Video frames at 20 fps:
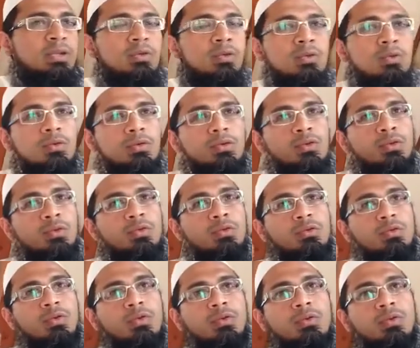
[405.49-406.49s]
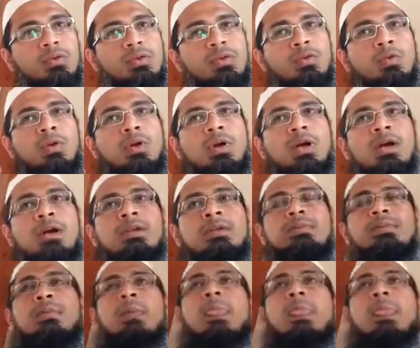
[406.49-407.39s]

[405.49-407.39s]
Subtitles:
You are